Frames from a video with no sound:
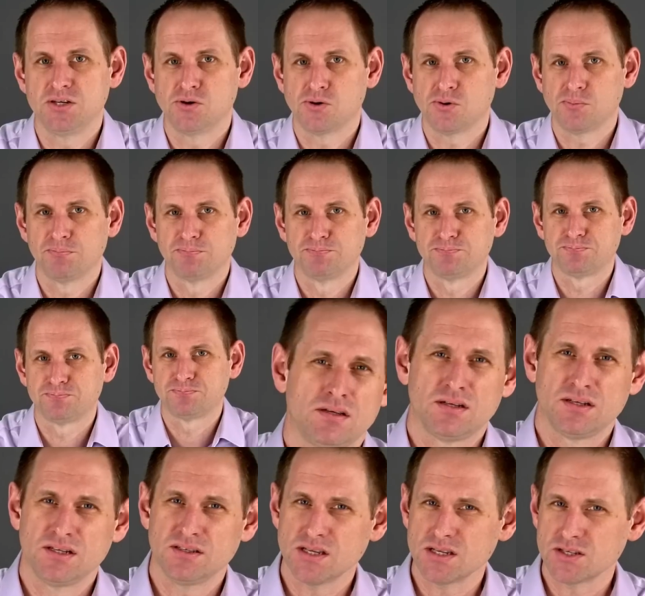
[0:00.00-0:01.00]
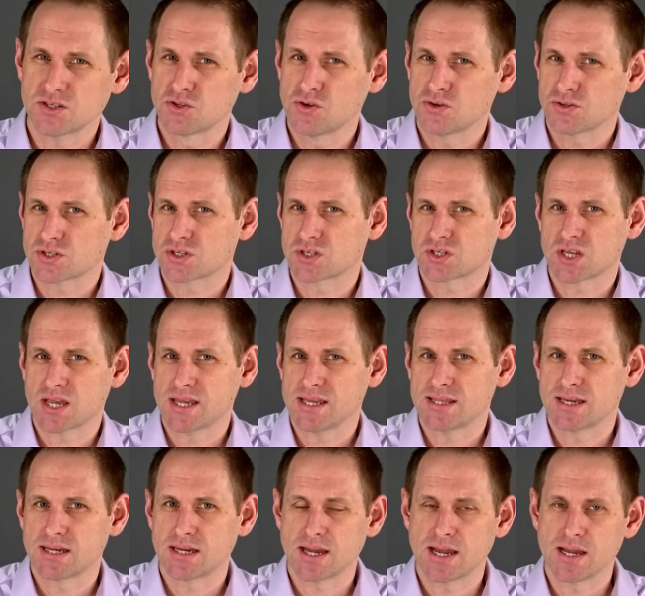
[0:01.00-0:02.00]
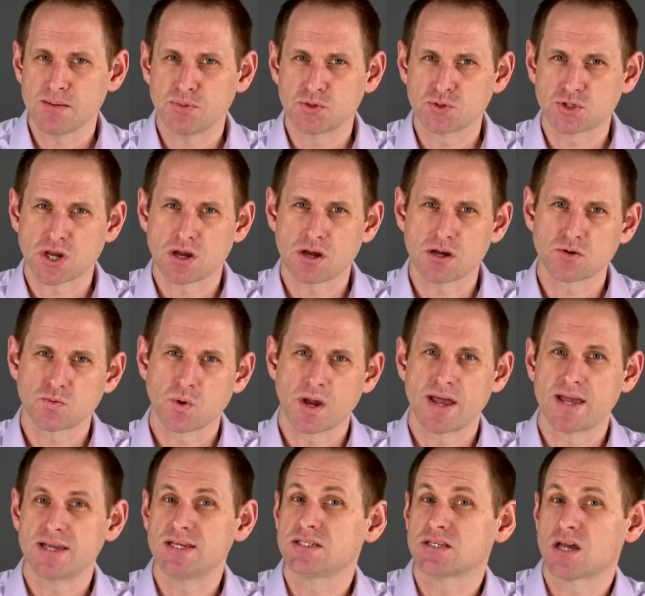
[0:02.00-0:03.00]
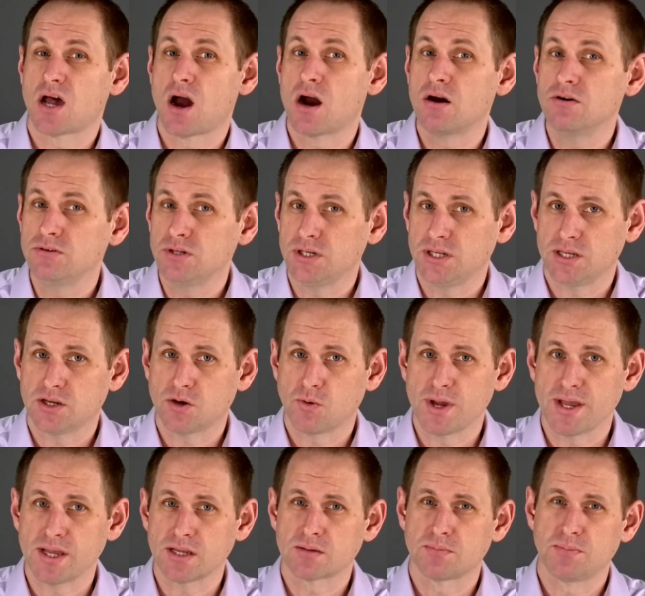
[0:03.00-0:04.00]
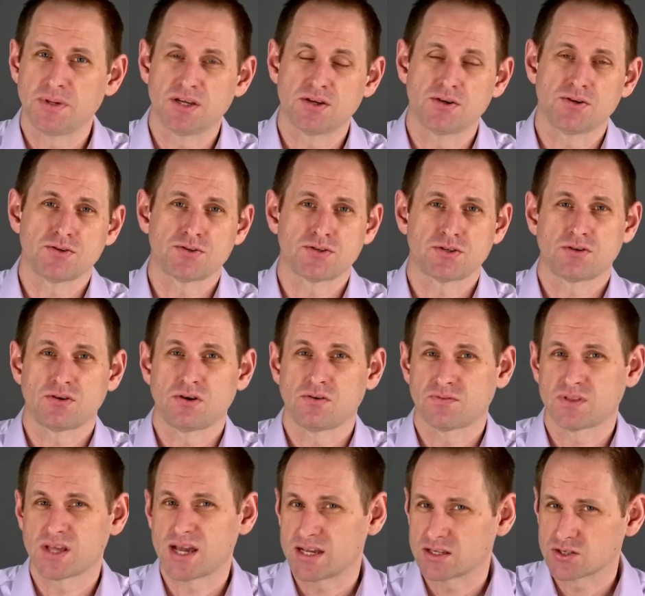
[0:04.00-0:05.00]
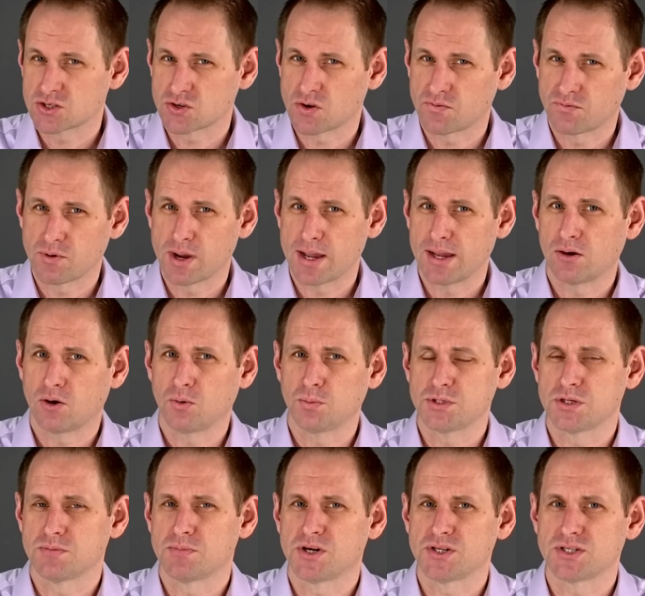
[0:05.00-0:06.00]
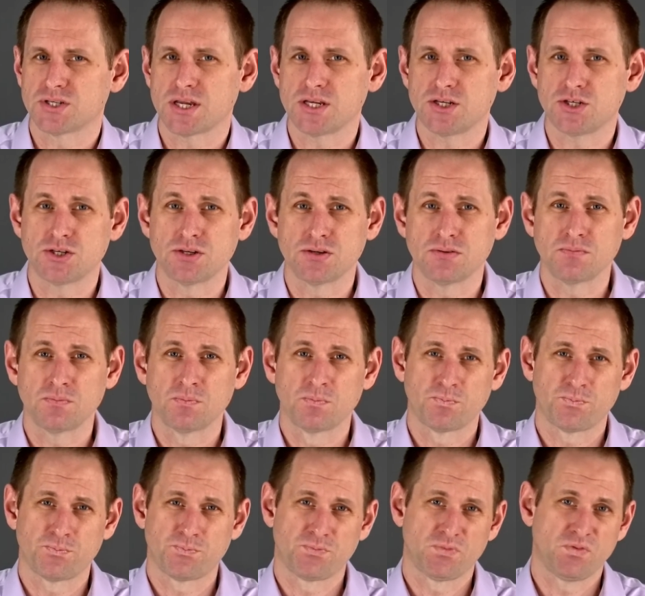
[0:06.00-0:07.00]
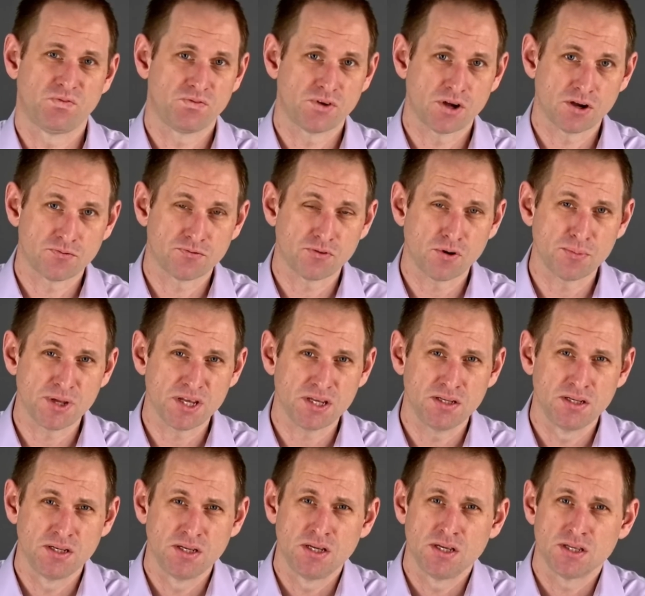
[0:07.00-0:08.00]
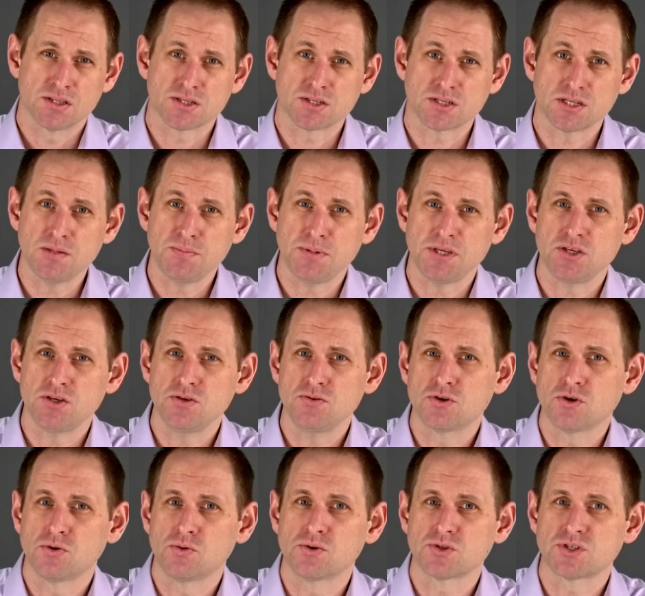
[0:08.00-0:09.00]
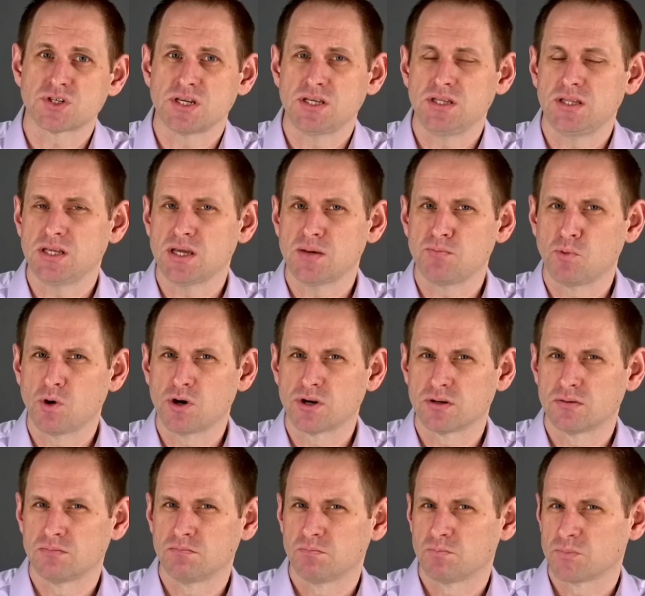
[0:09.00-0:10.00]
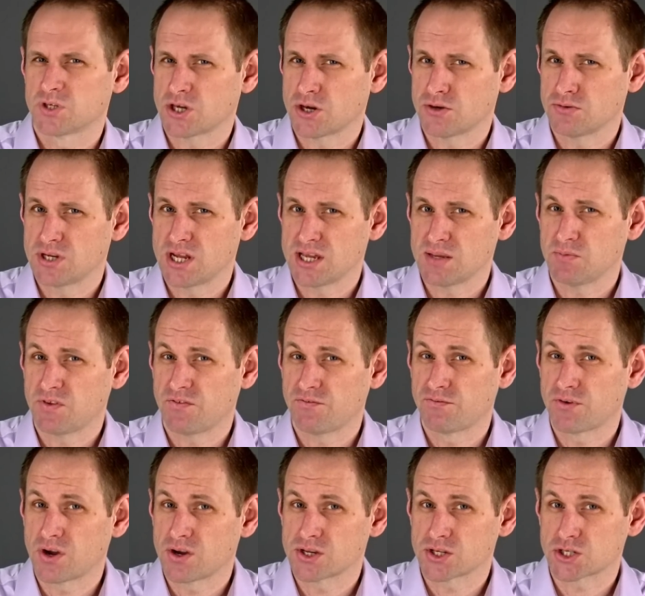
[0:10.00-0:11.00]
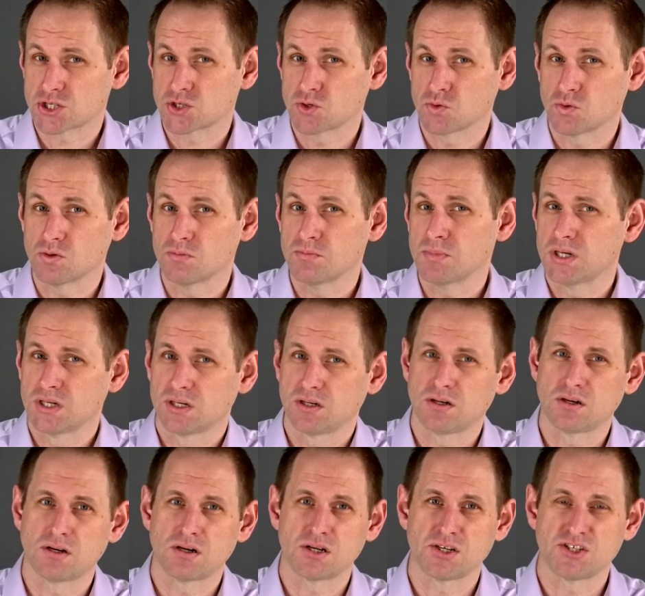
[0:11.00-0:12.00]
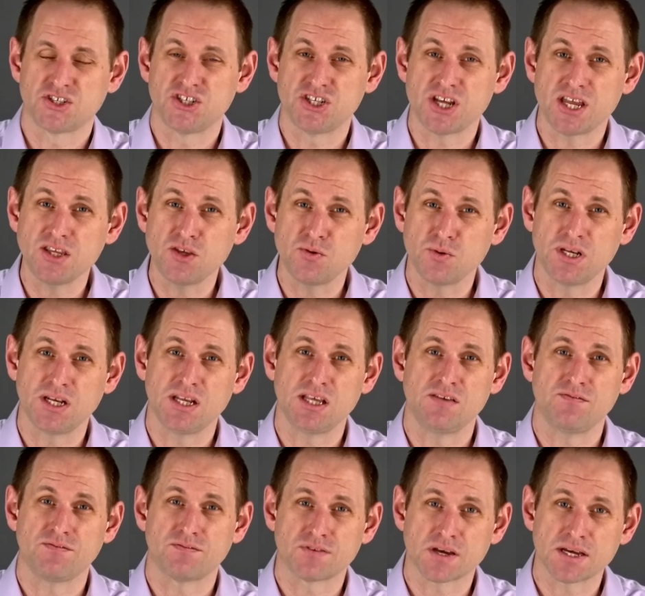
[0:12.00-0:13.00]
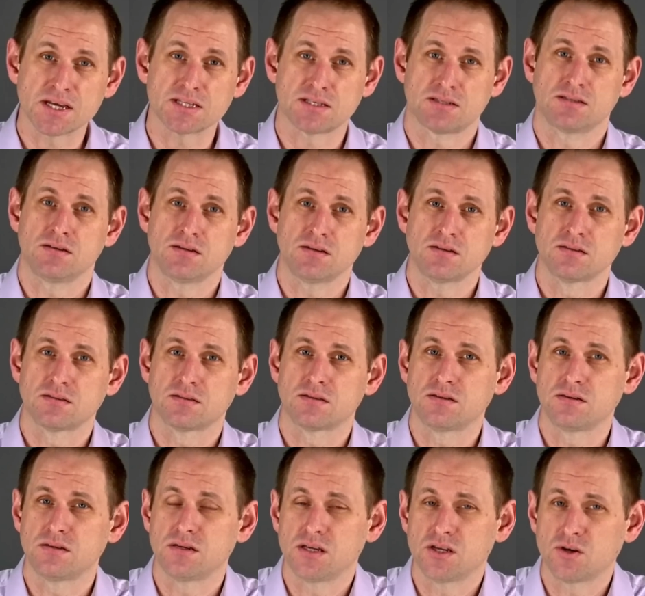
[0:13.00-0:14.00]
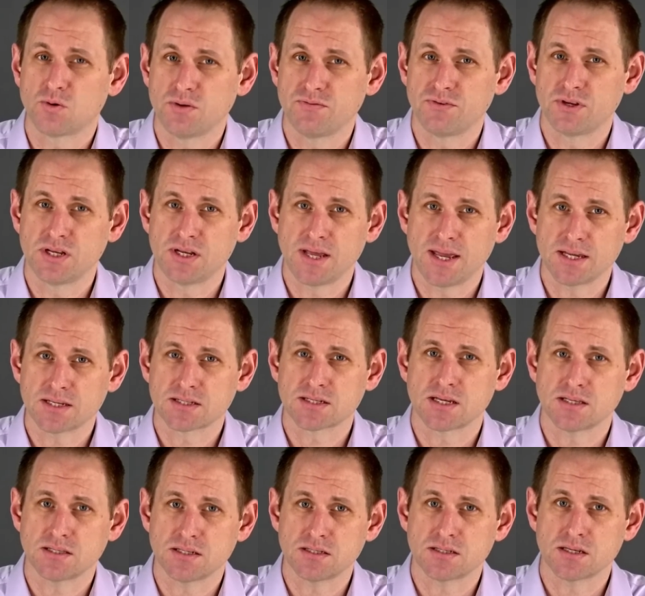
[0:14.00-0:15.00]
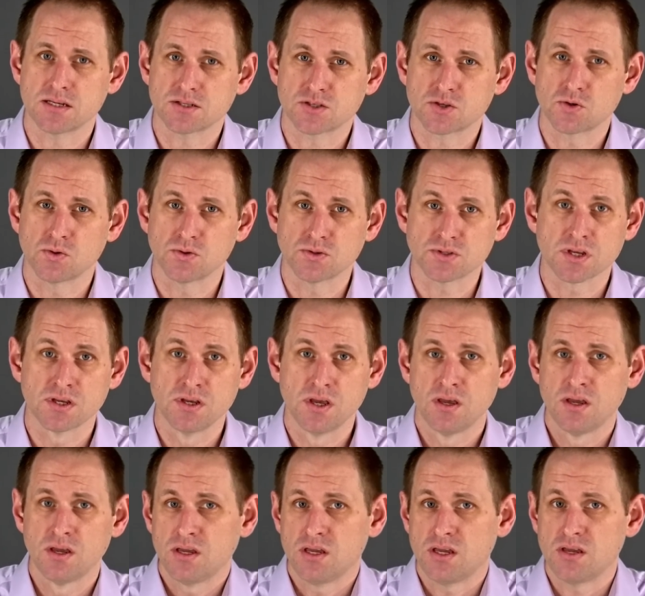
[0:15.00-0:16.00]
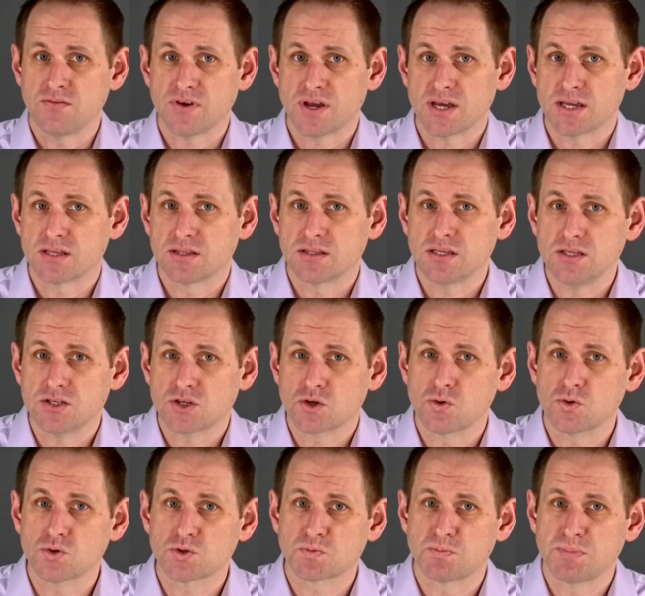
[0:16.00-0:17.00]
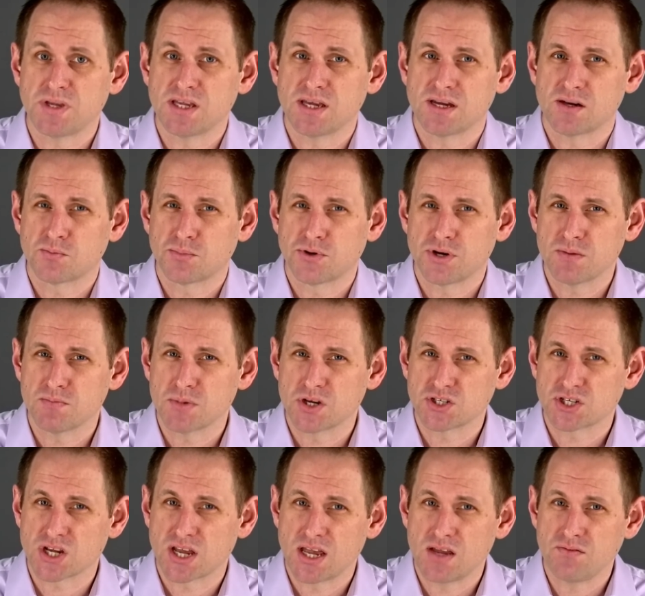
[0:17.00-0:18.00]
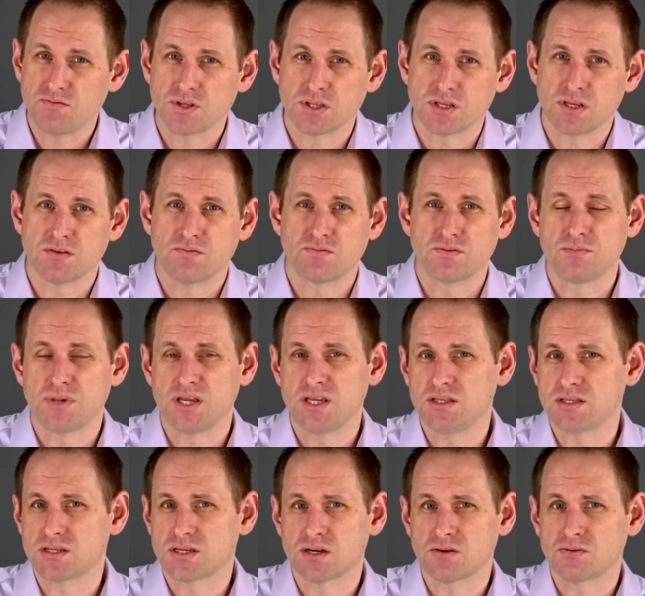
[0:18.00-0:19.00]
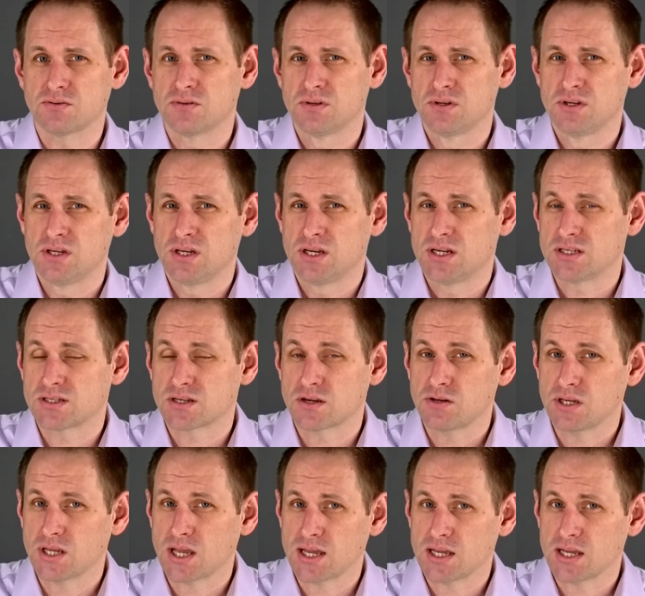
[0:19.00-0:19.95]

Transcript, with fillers: not. Now that's not to say that Apple's hardware is only quick because of that software optimization. Far from it. The CPU cores in the M1, codenamed Firestorm, are genuinely faster than equivalent x86 cores. In fact, these cores beat out pretty much everything from Intel, and it's only